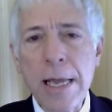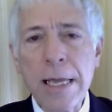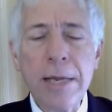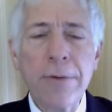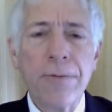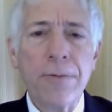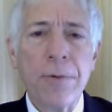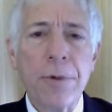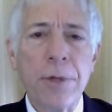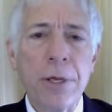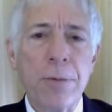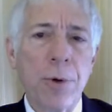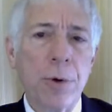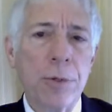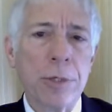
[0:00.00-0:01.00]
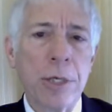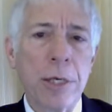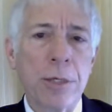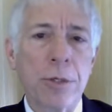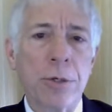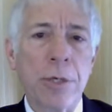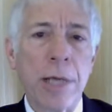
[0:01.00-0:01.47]
If the opposing
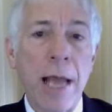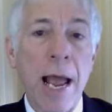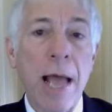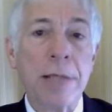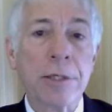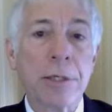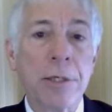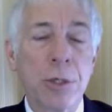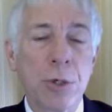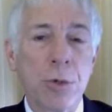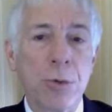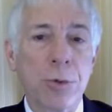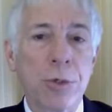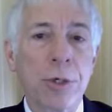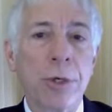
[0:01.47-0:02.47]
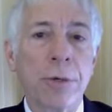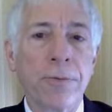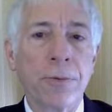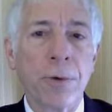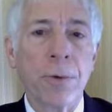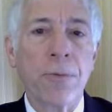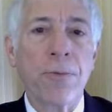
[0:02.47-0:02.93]
attorney asks you to
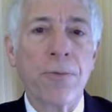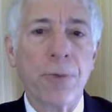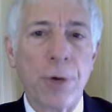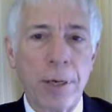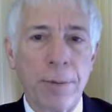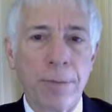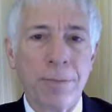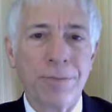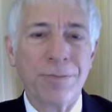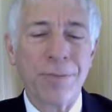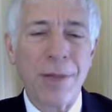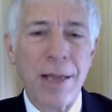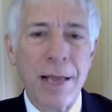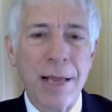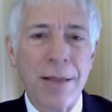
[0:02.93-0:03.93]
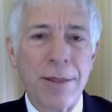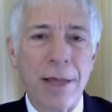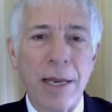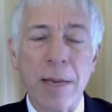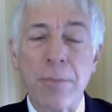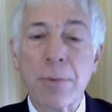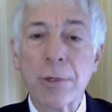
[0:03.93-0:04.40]
confirm for him
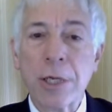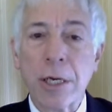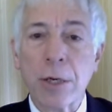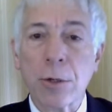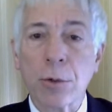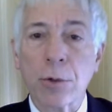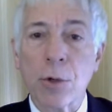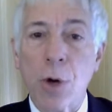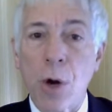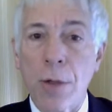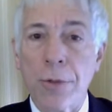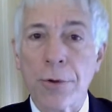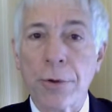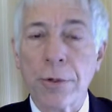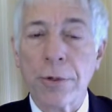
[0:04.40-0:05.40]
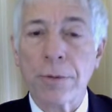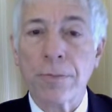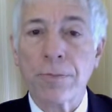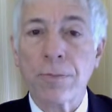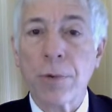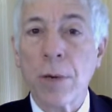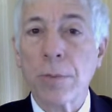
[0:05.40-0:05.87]
that a particular author,
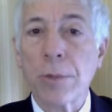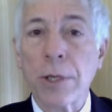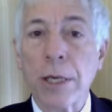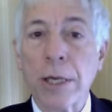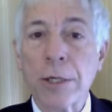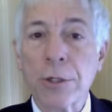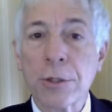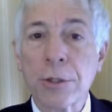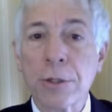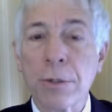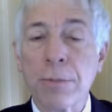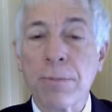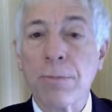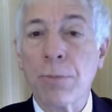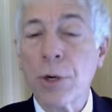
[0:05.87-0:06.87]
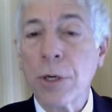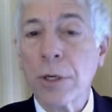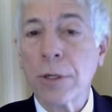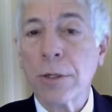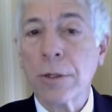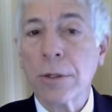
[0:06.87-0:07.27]
publication, book,